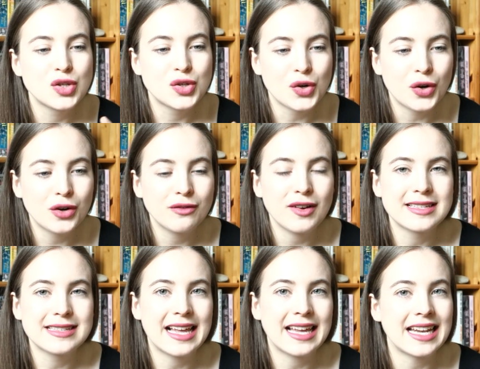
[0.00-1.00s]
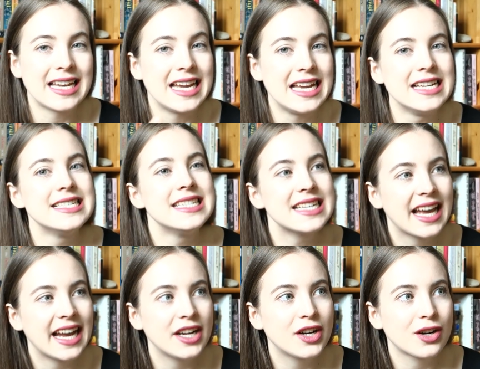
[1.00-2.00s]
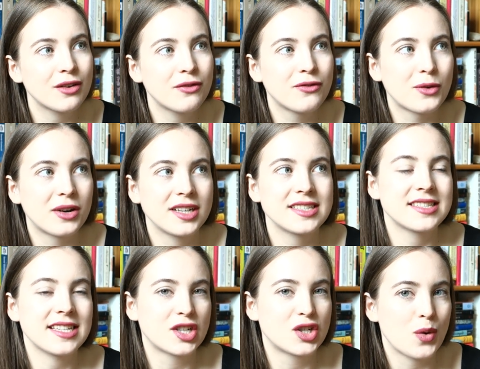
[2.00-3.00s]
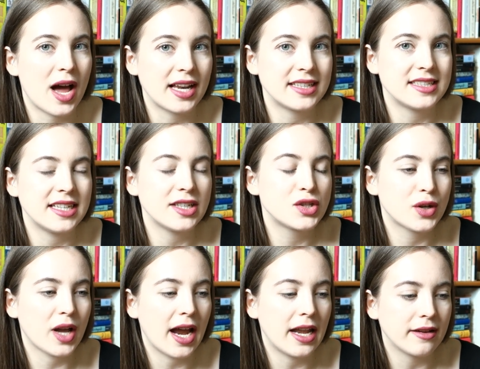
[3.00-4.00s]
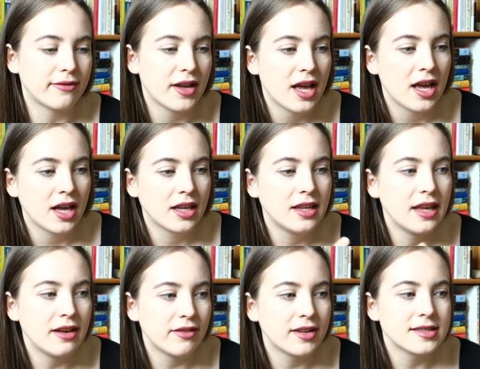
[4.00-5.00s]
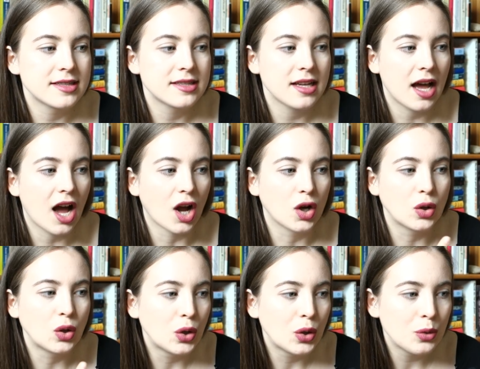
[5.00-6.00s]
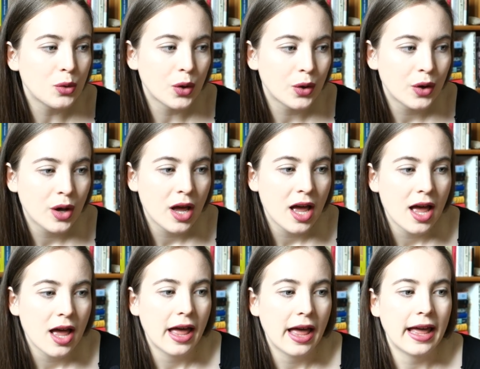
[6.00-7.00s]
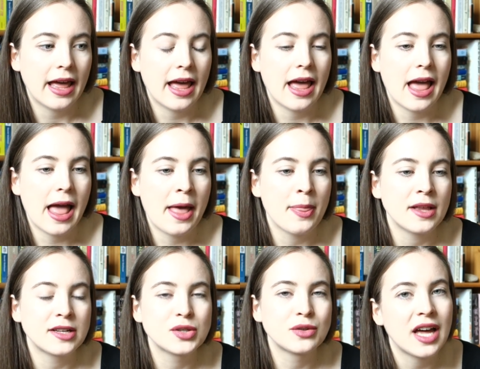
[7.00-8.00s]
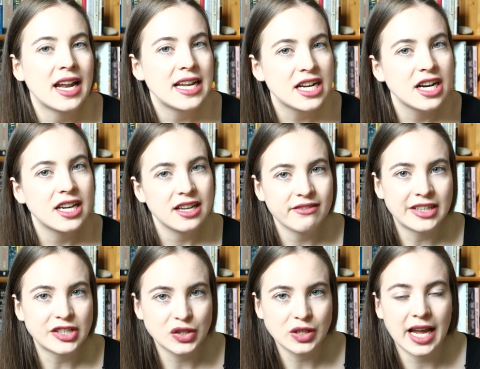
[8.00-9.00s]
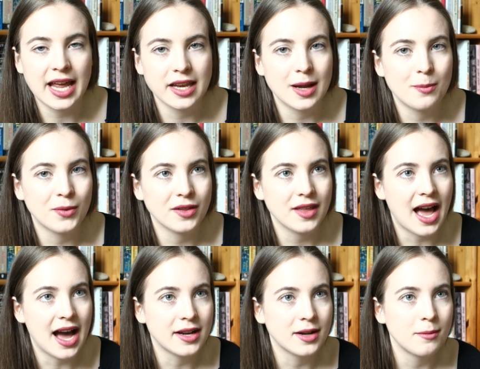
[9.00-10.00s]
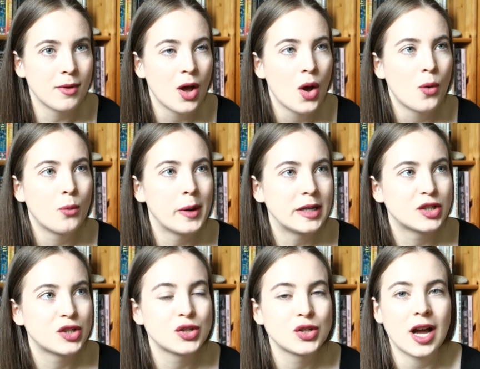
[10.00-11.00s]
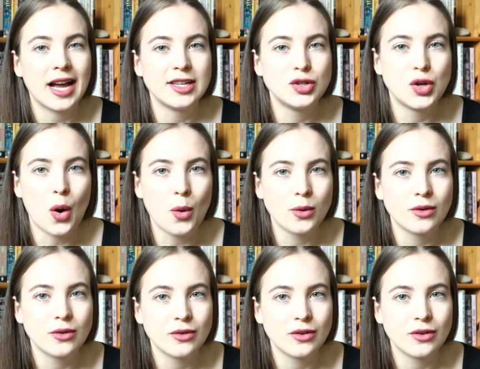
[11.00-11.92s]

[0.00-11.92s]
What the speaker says: serve as, like, an indicator for his sexuality, to kind of give us a clue, and so that he could eventually end up with Adam, which I don't